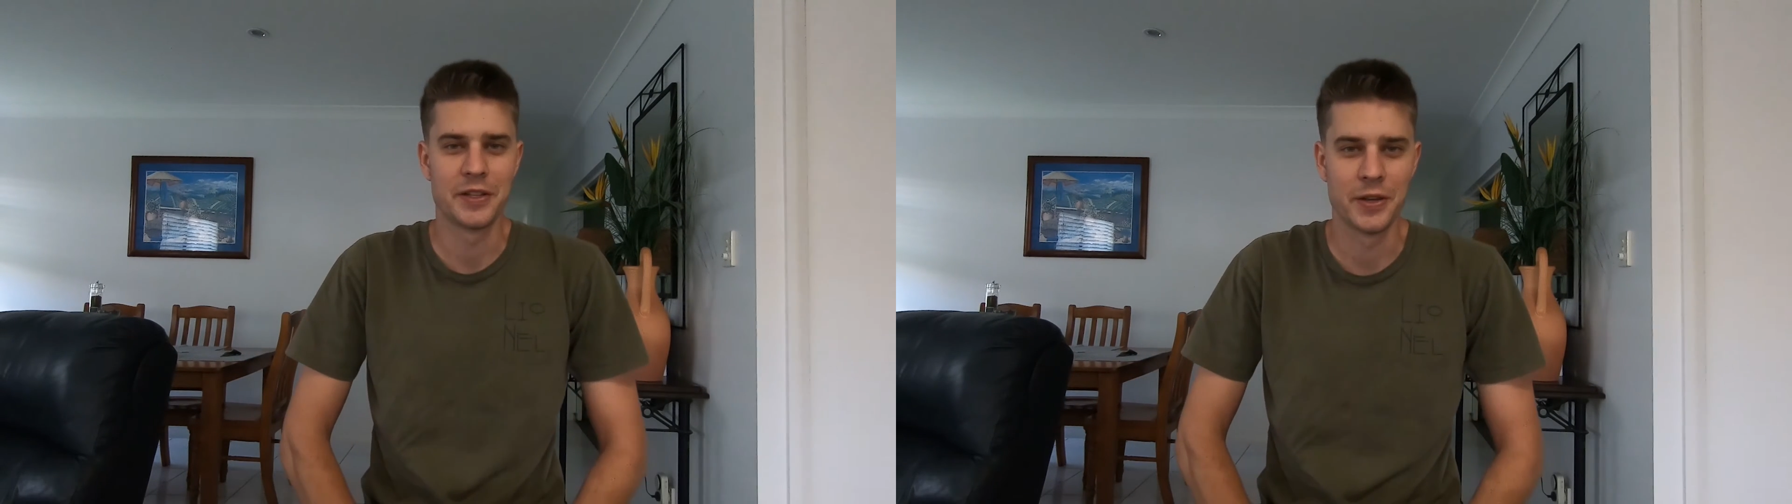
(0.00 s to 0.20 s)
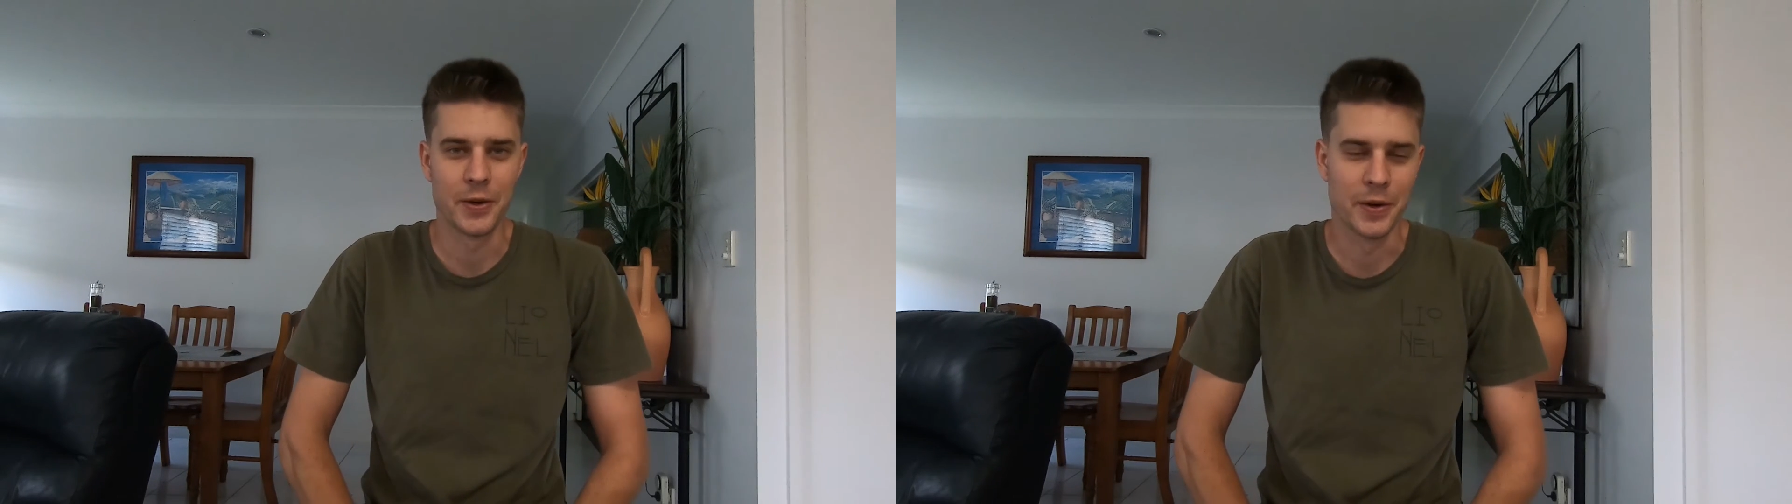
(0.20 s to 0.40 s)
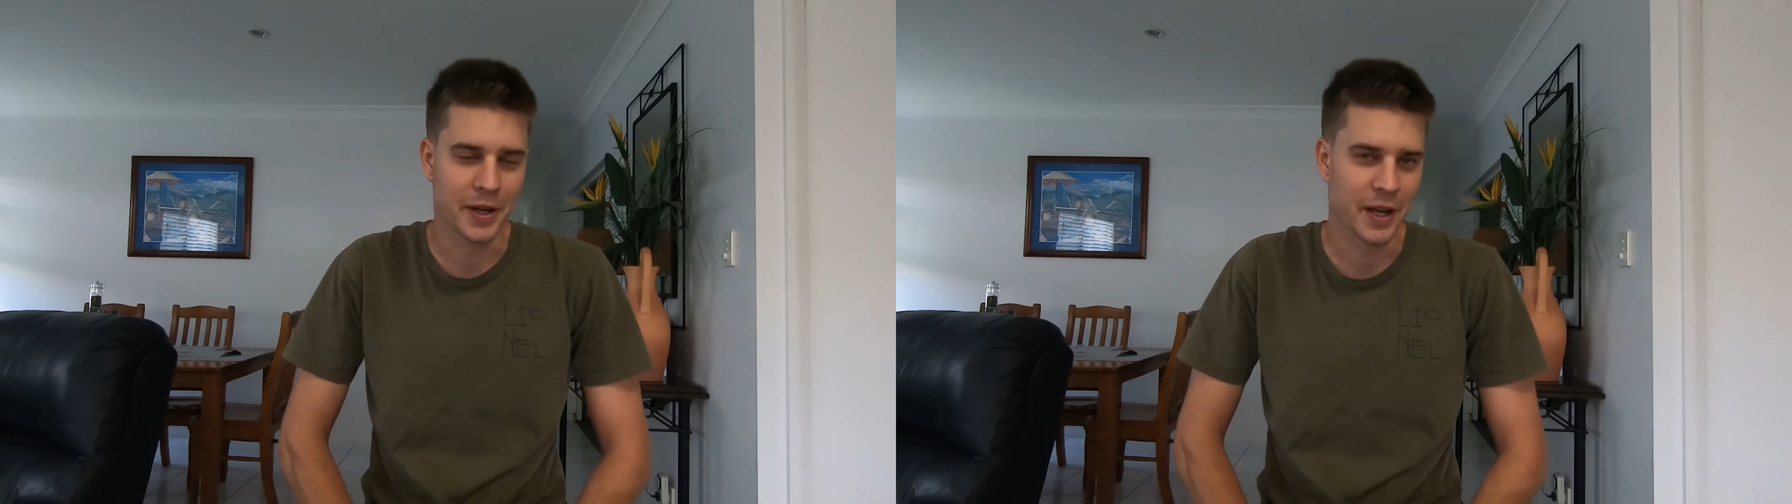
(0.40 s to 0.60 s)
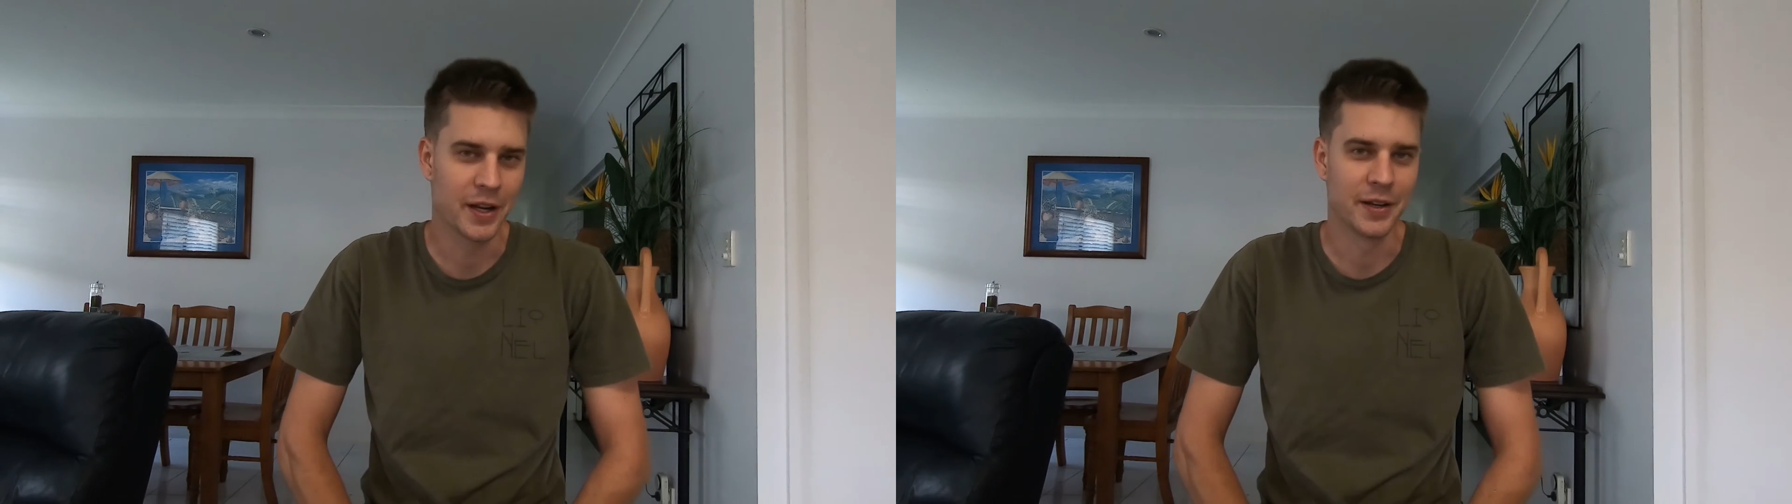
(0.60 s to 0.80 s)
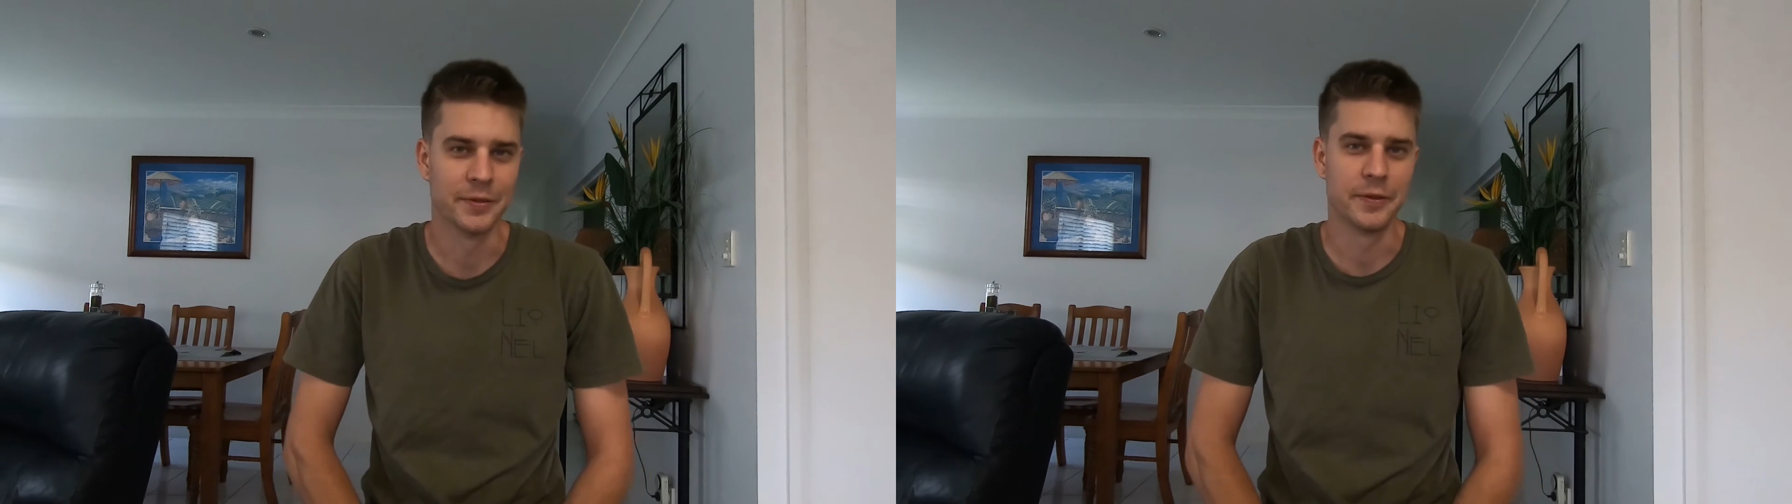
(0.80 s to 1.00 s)
So,
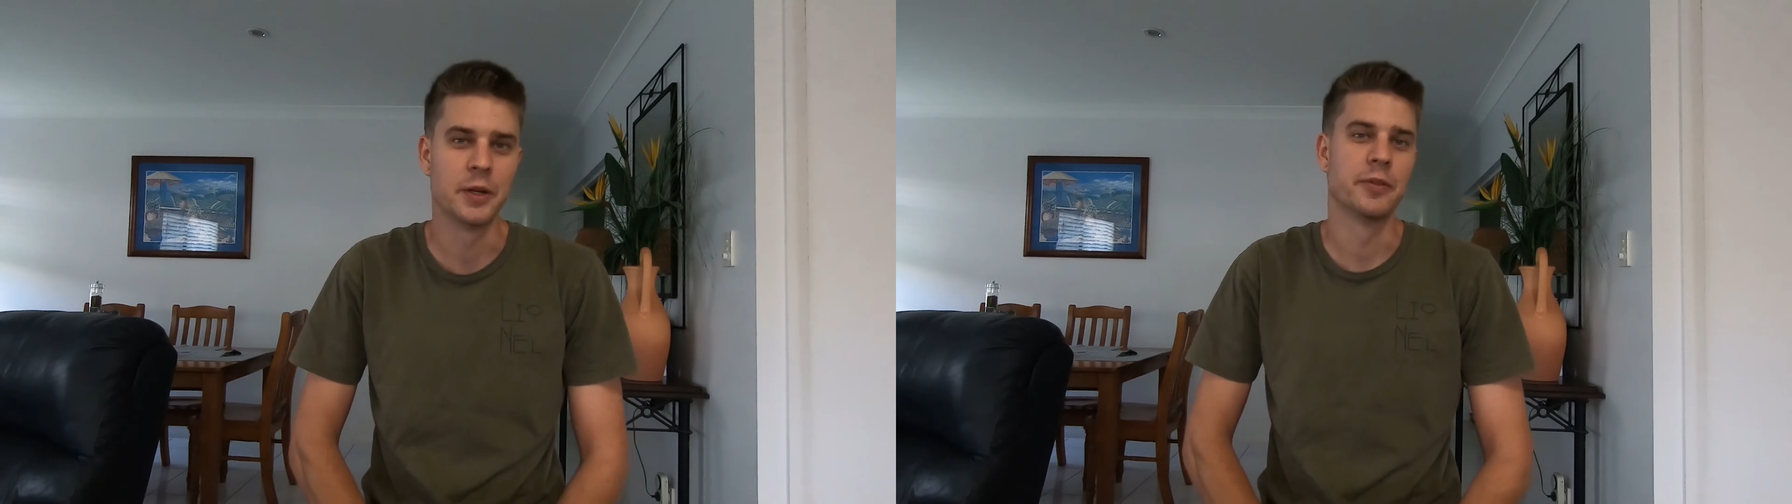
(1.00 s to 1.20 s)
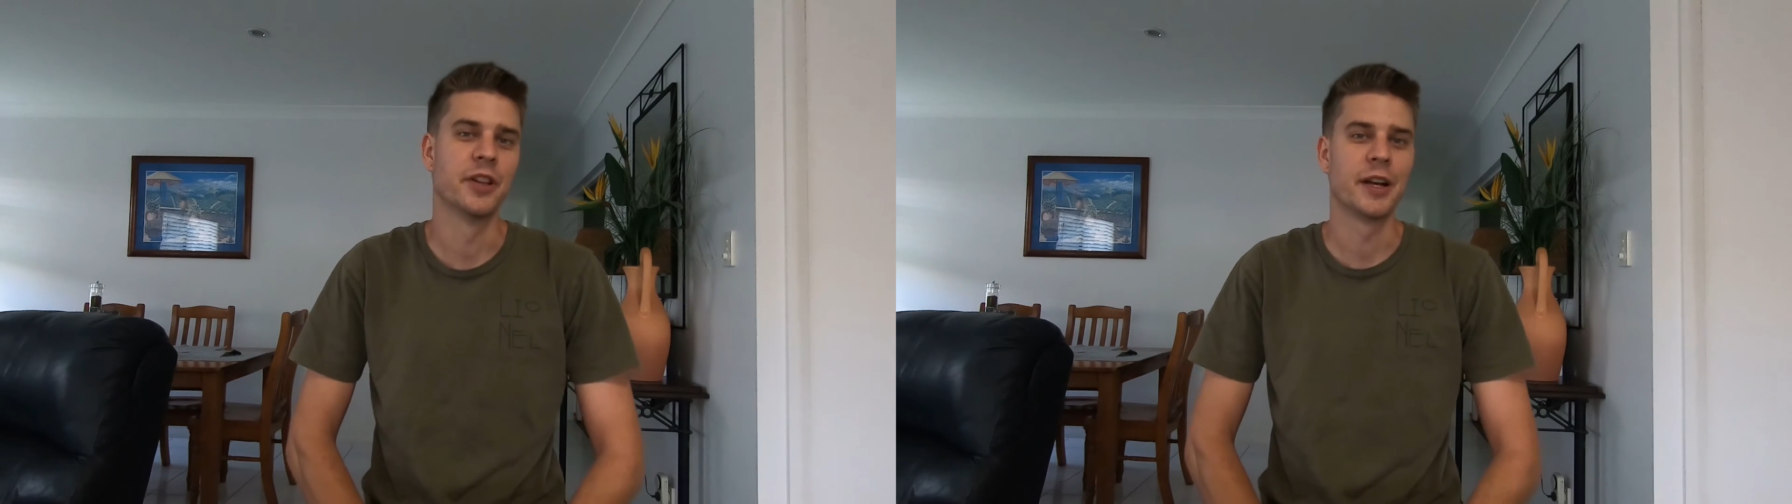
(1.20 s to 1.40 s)
again, a bit of a